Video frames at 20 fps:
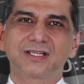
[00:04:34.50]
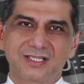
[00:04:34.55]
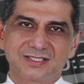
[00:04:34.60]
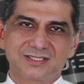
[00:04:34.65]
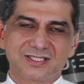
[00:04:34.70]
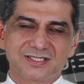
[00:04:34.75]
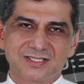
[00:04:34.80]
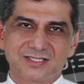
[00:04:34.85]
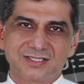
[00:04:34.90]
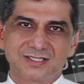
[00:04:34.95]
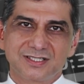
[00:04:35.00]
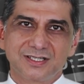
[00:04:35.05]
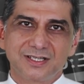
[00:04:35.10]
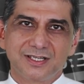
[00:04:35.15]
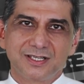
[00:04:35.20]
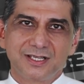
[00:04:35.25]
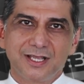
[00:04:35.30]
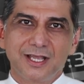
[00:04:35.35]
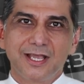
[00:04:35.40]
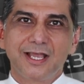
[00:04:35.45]
us.
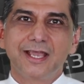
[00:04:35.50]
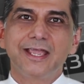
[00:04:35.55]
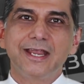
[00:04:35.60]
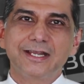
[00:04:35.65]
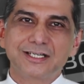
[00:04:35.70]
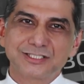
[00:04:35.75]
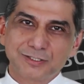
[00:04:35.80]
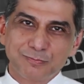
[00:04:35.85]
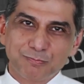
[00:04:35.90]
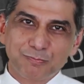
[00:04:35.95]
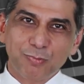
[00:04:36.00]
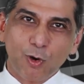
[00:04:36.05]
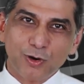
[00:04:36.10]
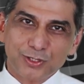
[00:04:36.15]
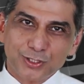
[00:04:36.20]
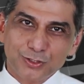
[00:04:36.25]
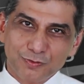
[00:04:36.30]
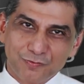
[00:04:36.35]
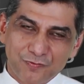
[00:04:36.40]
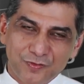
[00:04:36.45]
It is
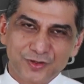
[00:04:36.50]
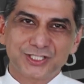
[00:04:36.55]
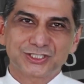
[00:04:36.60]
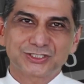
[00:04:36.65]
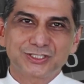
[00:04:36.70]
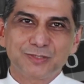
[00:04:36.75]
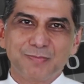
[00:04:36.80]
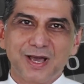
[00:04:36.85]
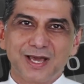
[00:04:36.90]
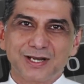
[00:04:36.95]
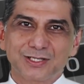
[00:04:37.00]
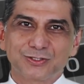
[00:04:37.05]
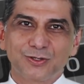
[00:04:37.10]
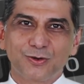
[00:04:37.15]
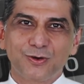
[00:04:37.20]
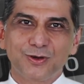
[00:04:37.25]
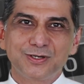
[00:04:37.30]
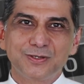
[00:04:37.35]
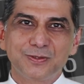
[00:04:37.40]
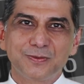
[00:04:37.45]
important to finish the
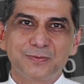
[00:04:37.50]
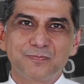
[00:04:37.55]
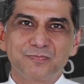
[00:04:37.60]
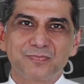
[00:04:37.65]
marathon.